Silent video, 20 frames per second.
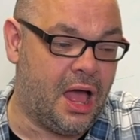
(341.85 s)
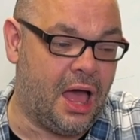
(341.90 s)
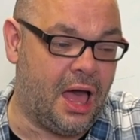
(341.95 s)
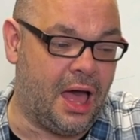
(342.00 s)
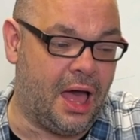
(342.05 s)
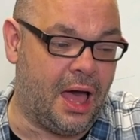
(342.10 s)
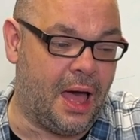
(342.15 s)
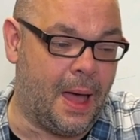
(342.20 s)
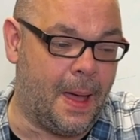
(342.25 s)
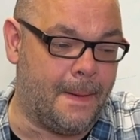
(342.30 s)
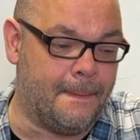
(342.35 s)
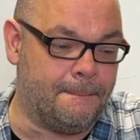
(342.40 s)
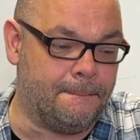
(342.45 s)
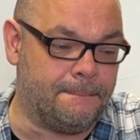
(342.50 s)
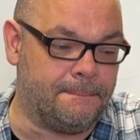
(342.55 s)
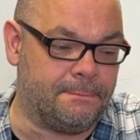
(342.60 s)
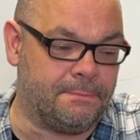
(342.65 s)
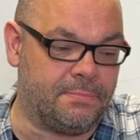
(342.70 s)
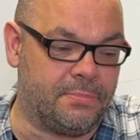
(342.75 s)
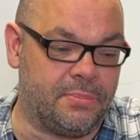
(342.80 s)

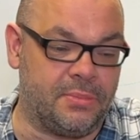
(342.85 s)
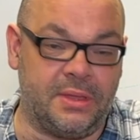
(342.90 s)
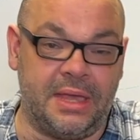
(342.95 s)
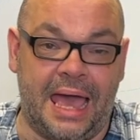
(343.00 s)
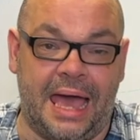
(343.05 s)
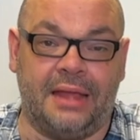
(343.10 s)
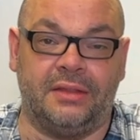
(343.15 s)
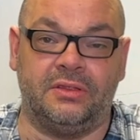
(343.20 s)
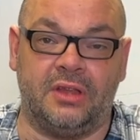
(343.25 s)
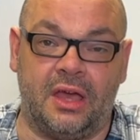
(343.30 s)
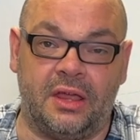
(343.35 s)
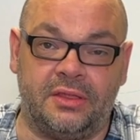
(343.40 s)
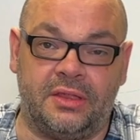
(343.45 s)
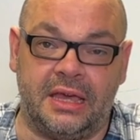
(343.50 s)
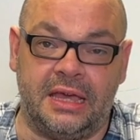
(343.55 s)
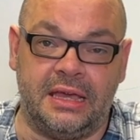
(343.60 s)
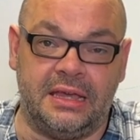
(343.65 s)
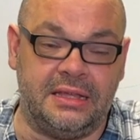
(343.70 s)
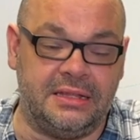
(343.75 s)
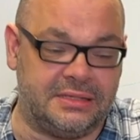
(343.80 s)
Um, yeah,
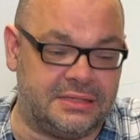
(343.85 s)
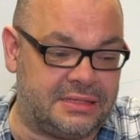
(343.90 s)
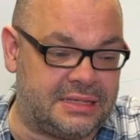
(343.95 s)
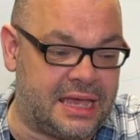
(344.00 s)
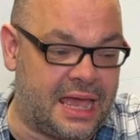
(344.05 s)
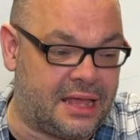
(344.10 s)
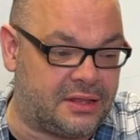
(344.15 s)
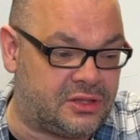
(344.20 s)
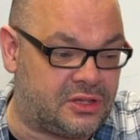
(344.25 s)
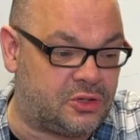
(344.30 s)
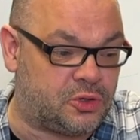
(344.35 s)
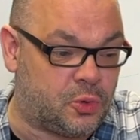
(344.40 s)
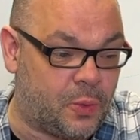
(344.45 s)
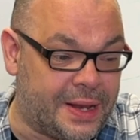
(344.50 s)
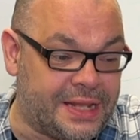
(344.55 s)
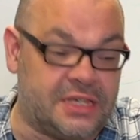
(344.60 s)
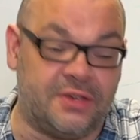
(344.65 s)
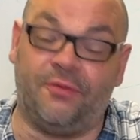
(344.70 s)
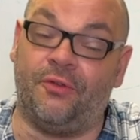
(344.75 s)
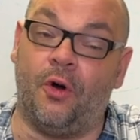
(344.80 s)
the te-
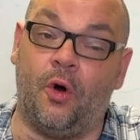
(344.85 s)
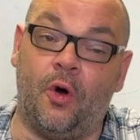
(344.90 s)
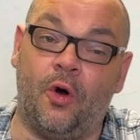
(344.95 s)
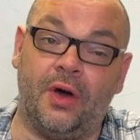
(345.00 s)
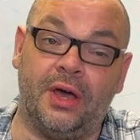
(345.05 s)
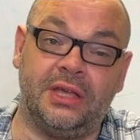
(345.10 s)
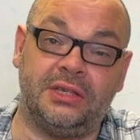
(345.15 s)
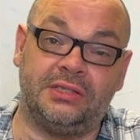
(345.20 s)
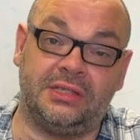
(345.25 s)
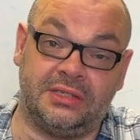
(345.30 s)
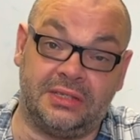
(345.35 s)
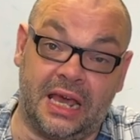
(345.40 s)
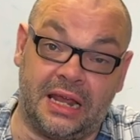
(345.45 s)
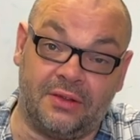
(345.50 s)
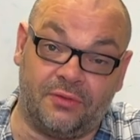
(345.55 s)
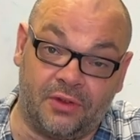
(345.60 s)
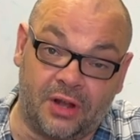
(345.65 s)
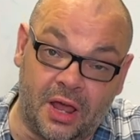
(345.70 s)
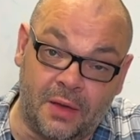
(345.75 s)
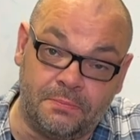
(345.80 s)
24 is the 10
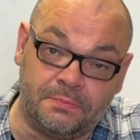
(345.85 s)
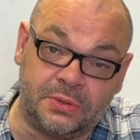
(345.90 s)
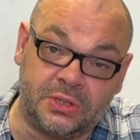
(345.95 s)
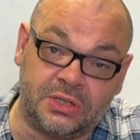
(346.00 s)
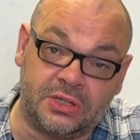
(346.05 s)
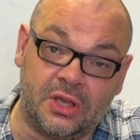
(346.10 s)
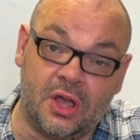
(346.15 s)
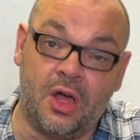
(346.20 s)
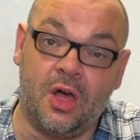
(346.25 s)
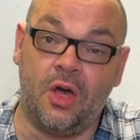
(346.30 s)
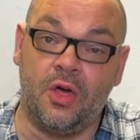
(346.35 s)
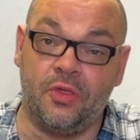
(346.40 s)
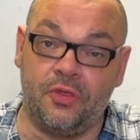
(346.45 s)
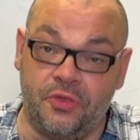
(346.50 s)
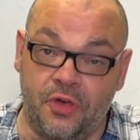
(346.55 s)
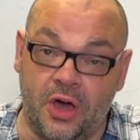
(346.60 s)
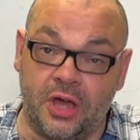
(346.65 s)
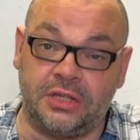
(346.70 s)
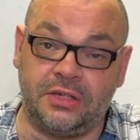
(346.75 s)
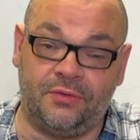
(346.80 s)
of clubs,
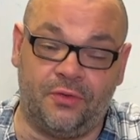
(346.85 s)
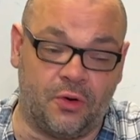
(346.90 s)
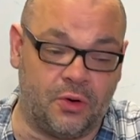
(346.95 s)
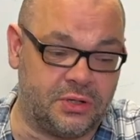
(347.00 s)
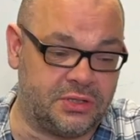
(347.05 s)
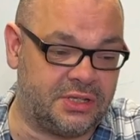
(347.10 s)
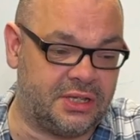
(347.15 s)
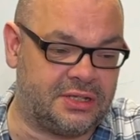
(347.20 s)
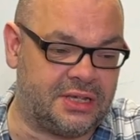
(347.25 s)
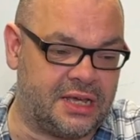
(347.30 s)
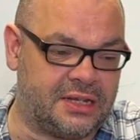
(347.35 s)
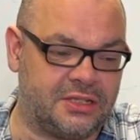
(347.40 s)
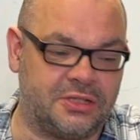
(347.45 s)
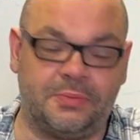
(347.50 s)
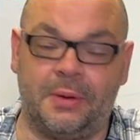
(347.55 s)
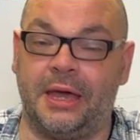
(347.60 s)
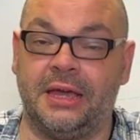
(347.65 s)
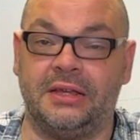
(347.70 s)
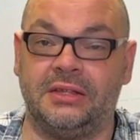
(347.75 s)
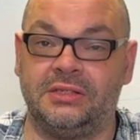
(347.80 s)
34 is the 10 of
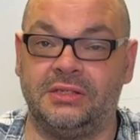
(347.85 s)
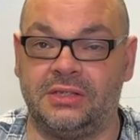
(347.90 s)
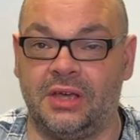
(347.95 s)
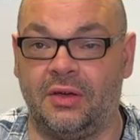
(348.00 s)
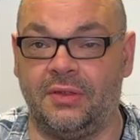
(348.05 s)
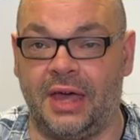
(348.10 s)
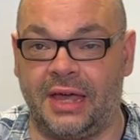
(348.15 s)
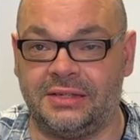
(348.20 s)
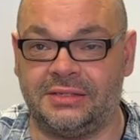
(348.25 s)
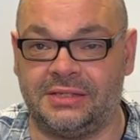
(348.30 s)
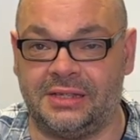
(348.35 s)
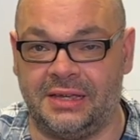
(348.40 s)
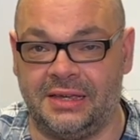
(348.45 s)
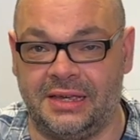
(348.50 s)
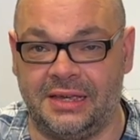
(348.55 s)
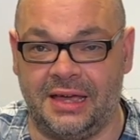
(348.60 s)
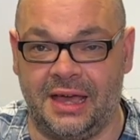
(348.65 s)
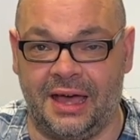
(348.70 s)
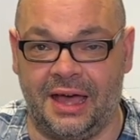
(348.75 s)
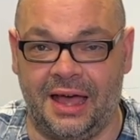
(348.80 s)
spades. So that's
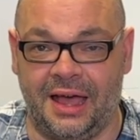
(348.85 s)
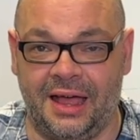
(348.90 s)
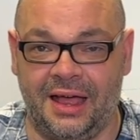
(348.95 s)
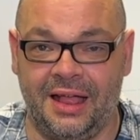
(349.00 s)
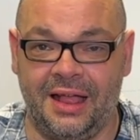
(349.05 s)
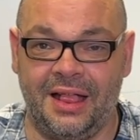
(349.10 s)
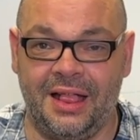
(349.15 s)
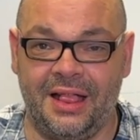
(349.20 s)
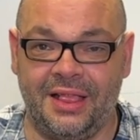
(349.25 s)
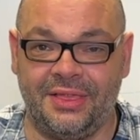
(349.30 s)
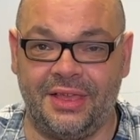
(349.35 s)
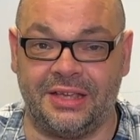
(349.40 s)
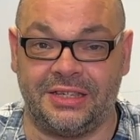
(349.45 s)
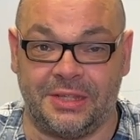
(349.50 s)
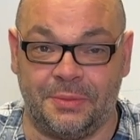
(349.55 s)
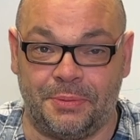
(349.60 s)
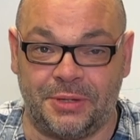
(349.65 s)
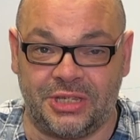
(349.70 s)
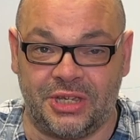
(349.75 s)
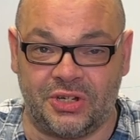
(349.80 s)
the. Uh, that's
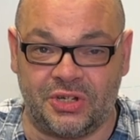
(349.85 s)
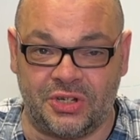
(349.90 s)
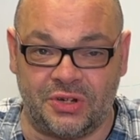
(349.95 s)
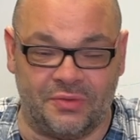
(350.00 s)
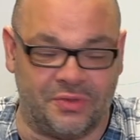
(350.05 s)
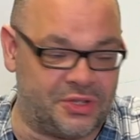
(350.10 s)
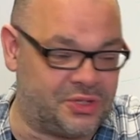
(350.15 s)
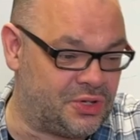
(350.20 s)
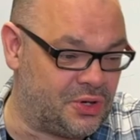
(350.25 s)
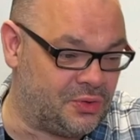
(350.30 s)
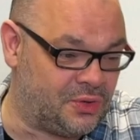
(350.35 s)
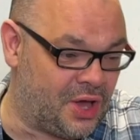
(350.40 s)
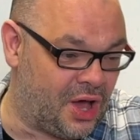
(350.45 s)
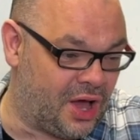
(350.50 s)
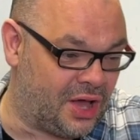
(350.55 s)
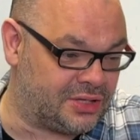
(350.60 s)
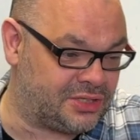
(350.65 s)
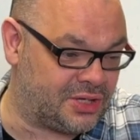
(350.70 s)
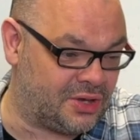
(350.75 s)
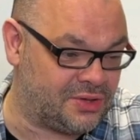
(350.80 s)
the position of the two
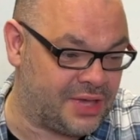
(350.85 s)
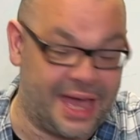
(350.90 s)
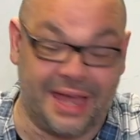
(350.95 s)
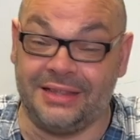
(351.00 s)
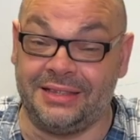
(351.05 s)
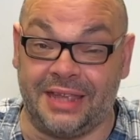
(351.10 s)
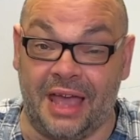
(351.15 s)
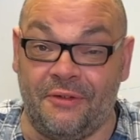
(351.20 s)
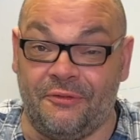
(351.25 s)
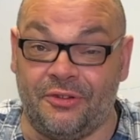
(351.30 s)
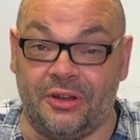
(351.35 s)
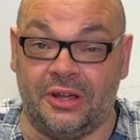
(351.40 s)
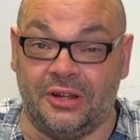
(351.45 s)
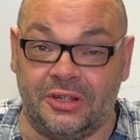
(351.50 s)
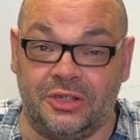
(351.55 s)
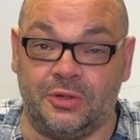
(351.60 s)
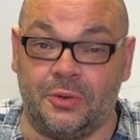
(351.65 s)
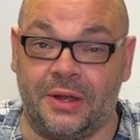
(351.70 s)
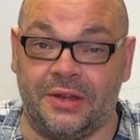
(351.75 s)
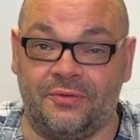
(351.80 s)
cards. So yeah,
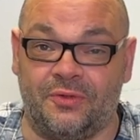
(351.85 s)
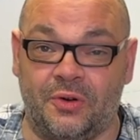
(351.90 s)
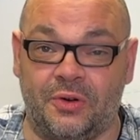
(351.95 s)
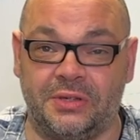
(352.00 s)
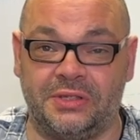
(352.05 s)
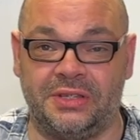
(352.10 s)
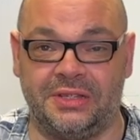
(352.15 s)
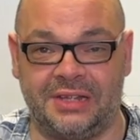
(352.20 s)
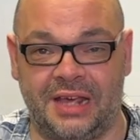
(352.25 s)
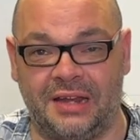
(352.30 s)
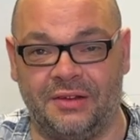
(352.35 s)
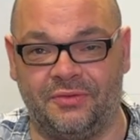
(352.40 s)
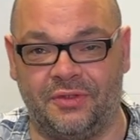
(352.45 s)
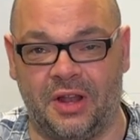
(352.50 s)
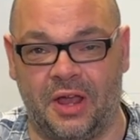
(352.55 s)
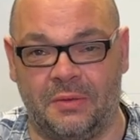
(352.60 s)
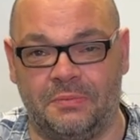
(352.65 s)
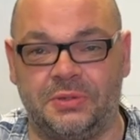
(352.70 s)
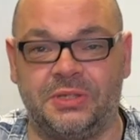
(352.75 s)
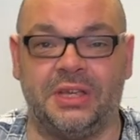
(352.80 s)
definitely 24 is the 10 of
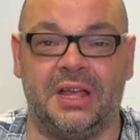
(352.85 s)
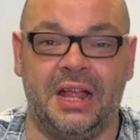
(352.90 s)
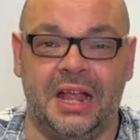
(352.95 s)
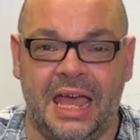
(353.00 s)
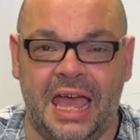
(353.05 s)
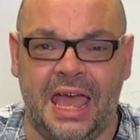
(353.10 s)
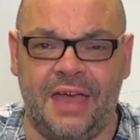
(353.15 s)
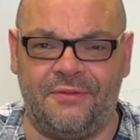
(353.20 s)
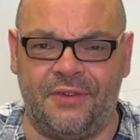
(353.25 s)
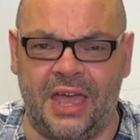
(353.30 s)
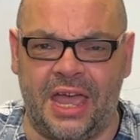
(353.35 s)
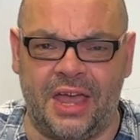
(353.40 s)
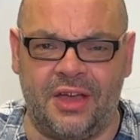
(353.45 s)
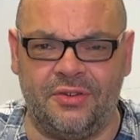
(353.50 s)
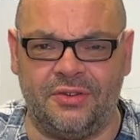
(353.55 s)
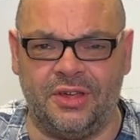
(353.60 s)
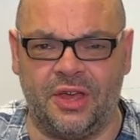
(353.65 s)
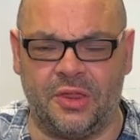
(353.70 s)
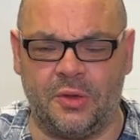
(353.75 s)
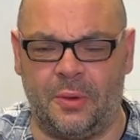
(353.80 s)
clubs. If you hear
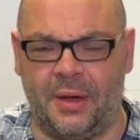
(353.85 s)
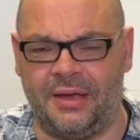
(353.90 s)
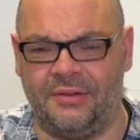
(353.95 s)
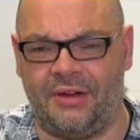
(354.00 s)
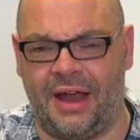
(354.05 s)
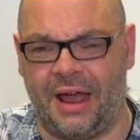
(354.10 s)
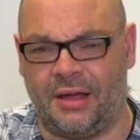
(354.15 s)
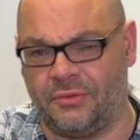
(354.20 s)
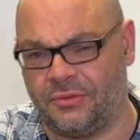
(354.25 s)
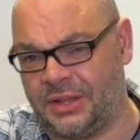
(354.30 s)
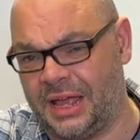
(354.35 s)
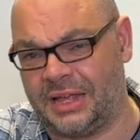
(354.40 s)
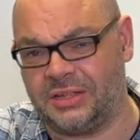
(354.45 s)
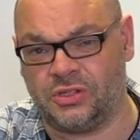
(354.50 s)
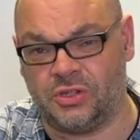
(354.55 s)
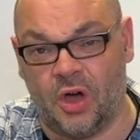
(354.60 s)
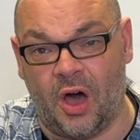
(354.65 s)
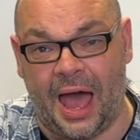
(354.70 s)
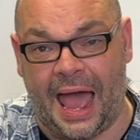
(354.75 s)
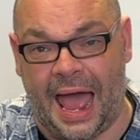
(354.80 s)
it the other way around, that's
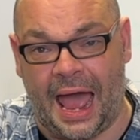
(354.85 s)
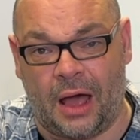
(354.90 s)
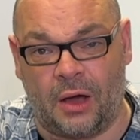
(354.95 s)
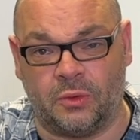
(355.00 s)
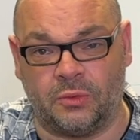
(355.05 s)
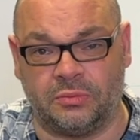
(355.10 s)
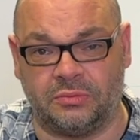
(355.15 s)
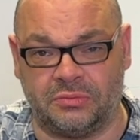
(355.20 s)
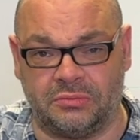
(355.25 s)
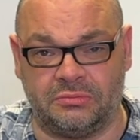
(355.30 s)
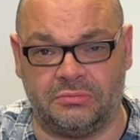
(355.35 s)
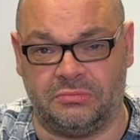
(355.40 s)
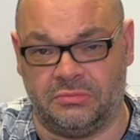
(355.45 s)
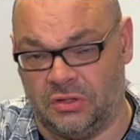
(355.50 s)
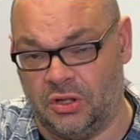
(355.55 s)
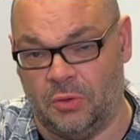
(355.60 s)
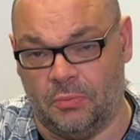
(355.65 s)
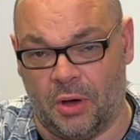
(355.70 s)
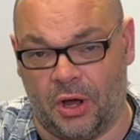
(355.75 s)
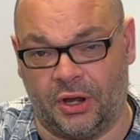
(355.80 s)
not how
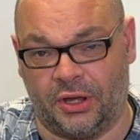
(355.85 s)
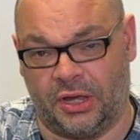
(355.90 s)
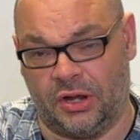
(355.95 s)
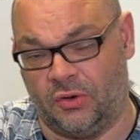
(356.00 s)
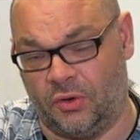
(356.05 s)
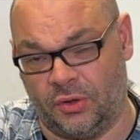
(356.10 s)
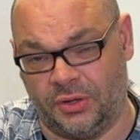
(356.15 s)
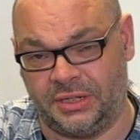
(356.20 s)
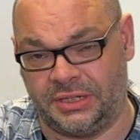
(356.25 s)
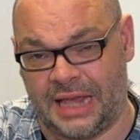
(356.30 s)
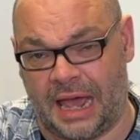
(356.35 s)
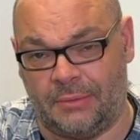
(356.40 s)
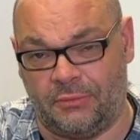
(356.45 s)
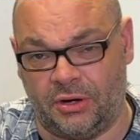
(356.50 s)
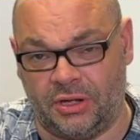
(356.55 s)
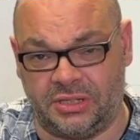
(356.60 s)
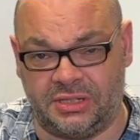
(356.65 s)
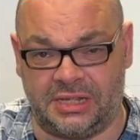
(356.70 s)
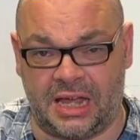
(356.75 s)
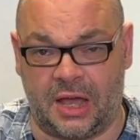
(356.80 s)
Mnemonica or the
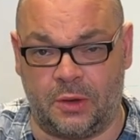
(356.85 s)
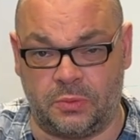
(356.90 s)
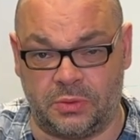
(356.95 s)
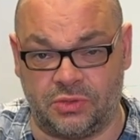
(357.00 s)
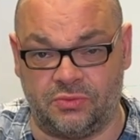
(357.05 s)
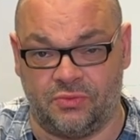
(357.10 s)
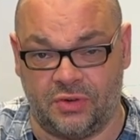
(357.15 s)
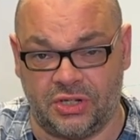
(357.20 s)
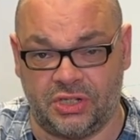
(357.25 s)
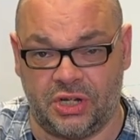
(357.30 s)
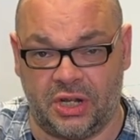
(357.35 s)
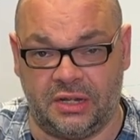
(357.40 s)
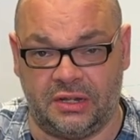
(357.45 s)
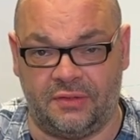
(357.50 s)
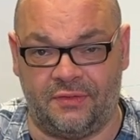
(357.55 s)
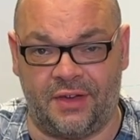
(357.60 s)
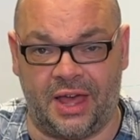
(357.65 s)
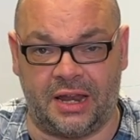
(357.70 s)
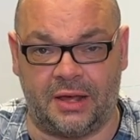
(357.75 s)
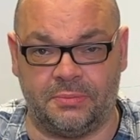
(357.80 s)
Tamariz stack was originally
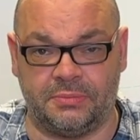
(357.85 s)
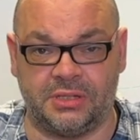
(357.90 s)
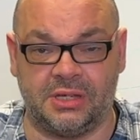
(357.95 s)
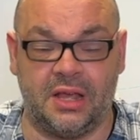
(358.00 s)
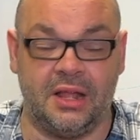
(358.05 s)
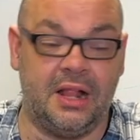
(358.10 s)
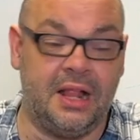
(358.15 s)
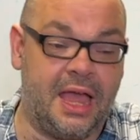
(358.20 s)
developed.